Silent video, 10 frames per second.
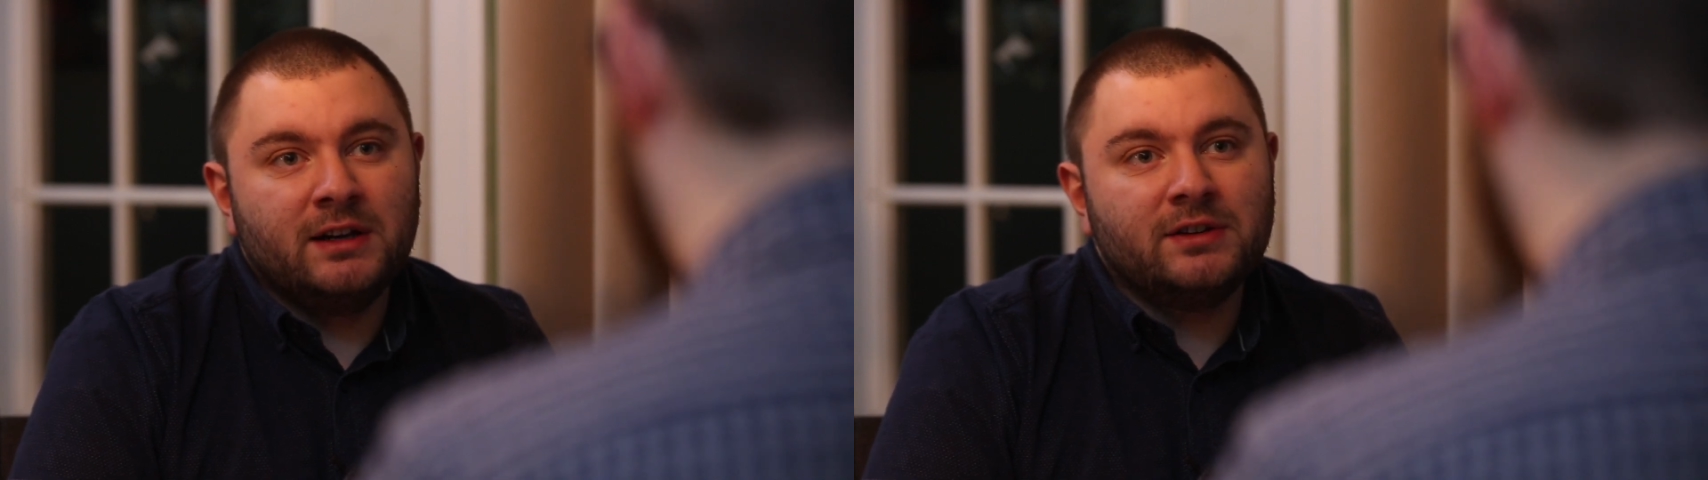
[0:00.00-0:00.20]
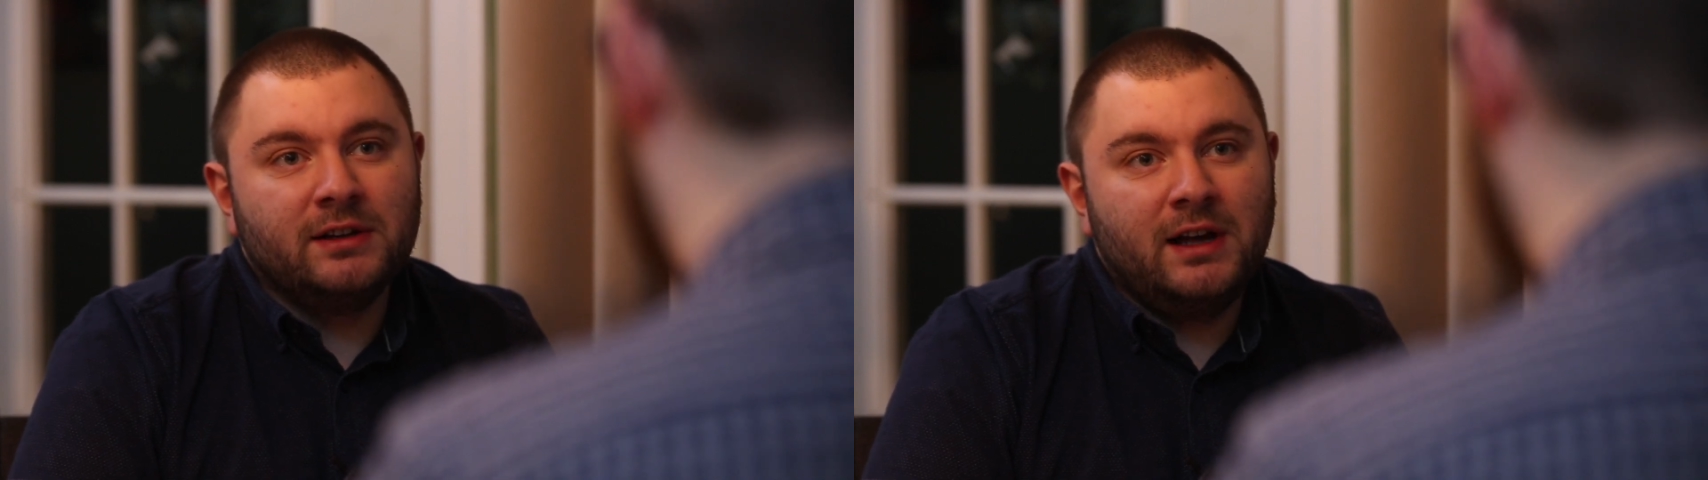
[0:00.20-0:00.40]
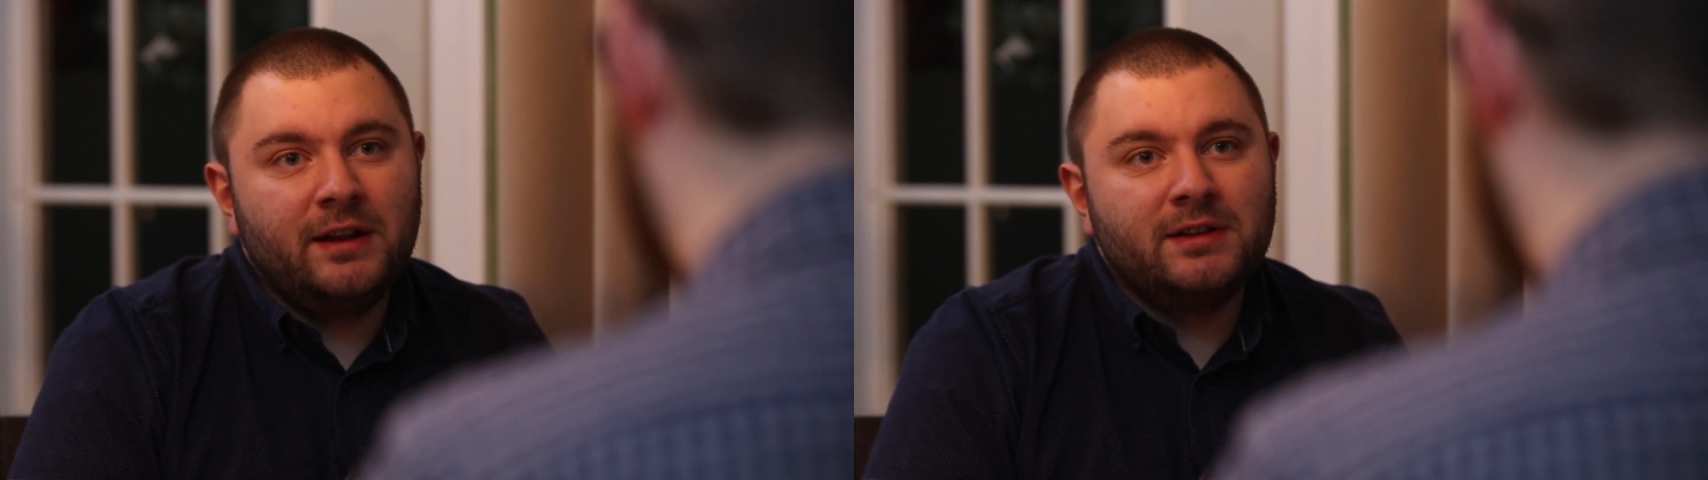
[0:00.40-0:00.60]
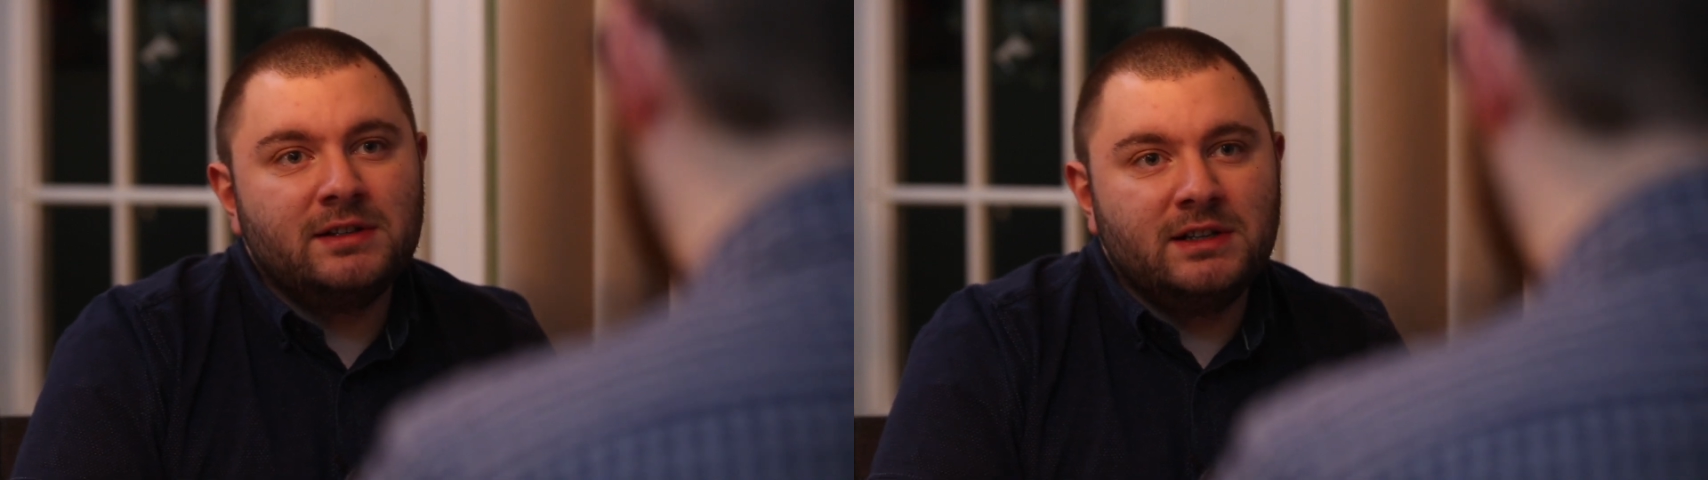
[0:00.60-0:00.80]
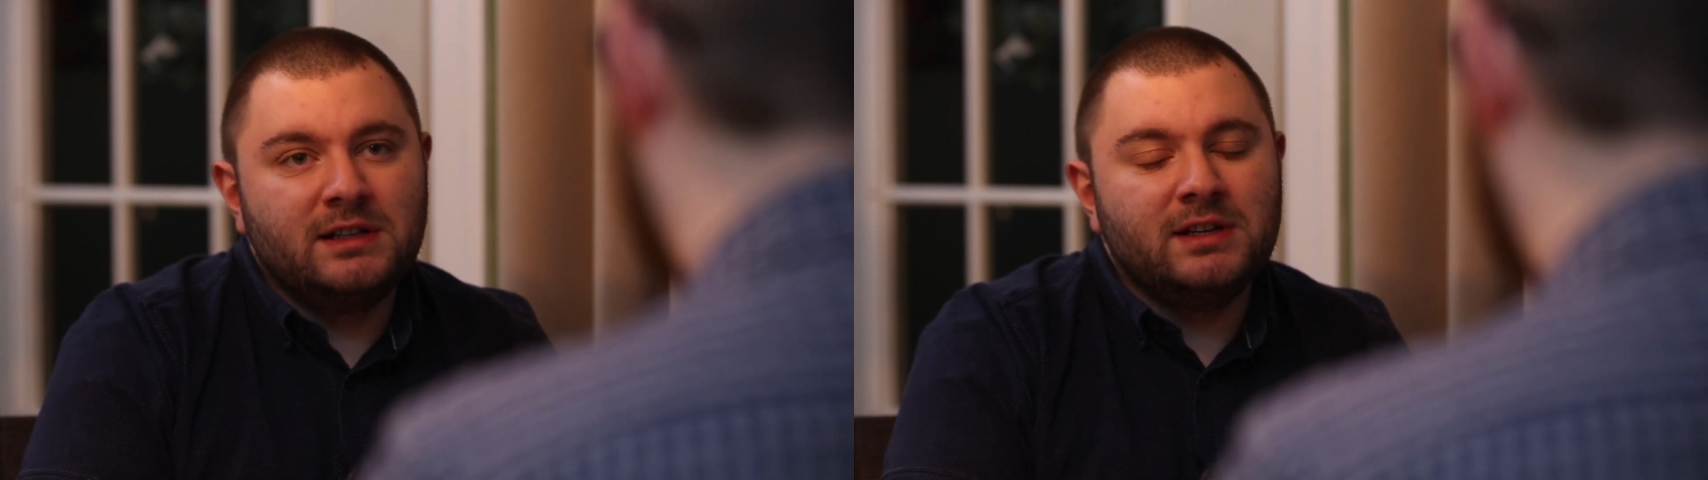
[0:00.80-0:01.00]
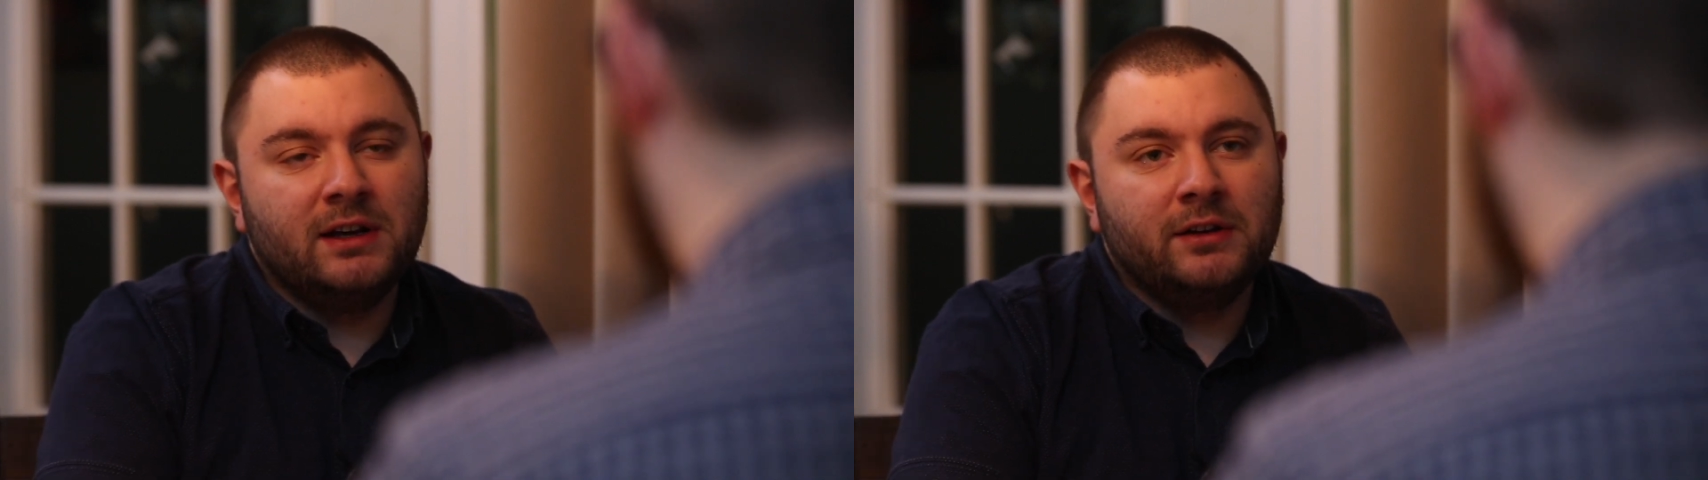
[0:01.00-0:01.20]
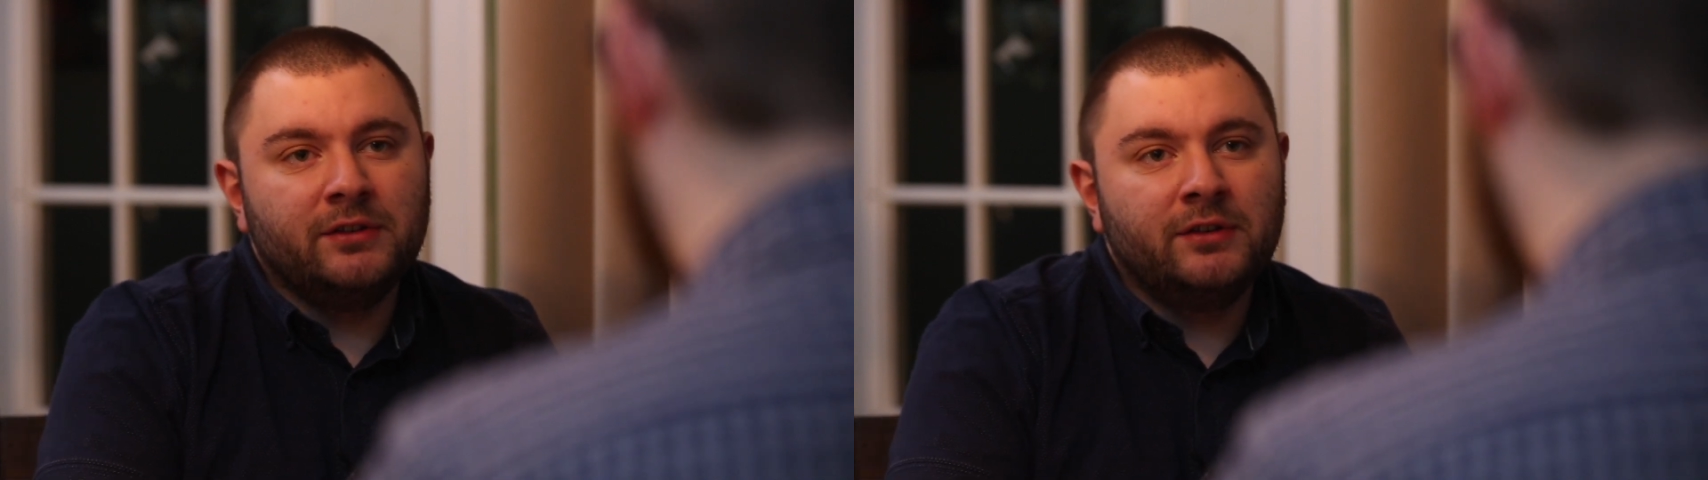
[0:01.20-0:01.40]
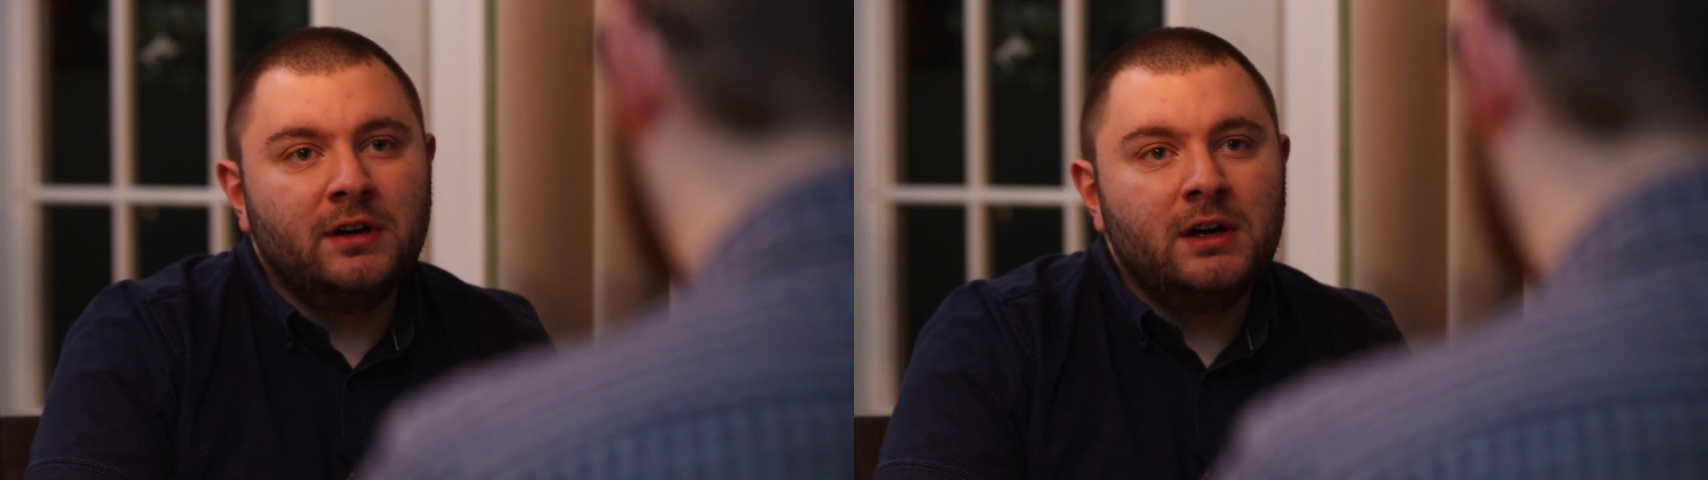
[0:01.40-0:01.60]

It's a lot of the details.